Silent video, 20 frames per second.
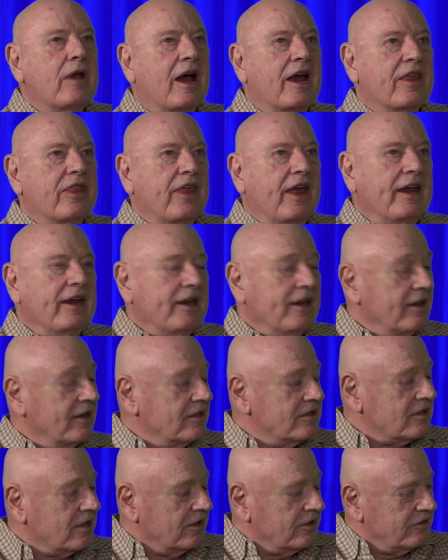I think in
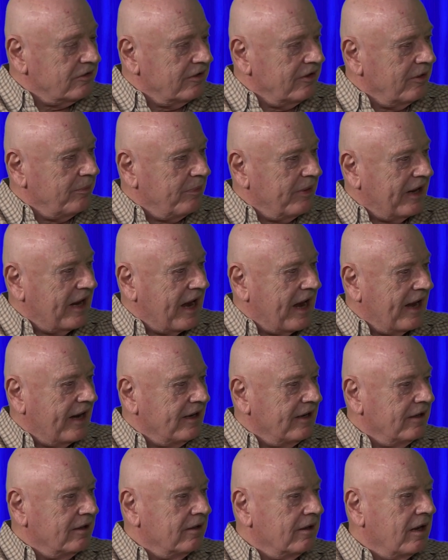this country it began
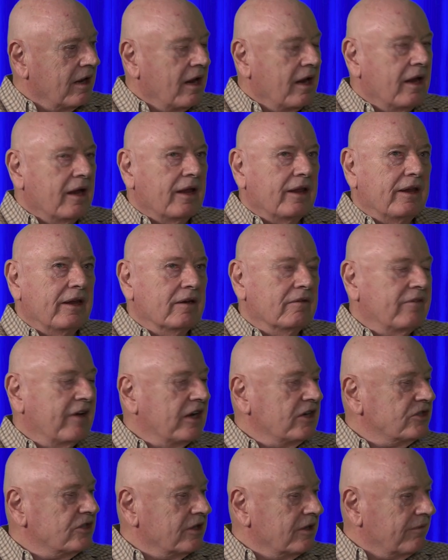in the
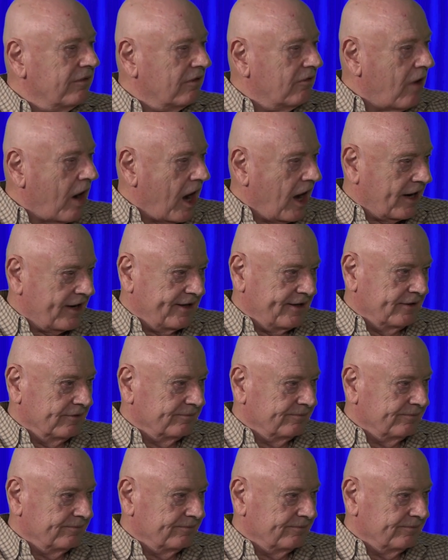invasion of Iraq.